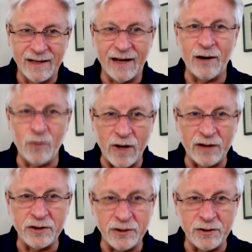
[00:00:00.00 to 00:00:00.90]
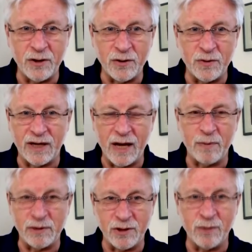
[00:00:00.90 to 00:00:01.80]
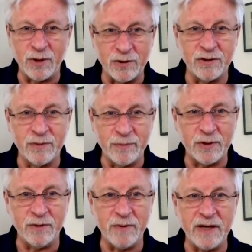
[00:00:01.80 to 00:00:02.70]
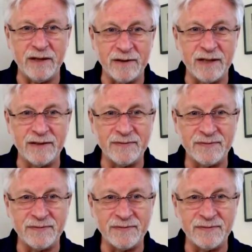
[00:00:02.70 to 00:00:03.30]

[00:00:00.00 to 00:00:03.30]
How well do you know what liposomal could mean, right?